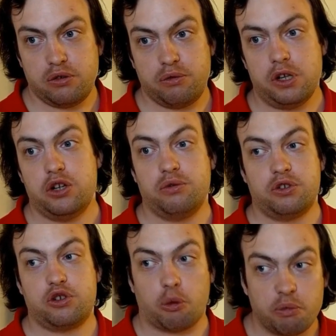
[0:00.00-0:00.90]
We don't
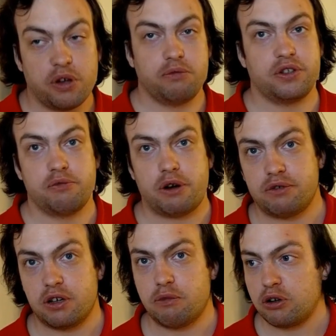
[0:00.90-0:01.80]
stop with the
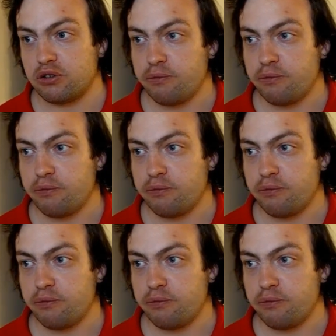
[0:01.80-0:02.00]
bounding box.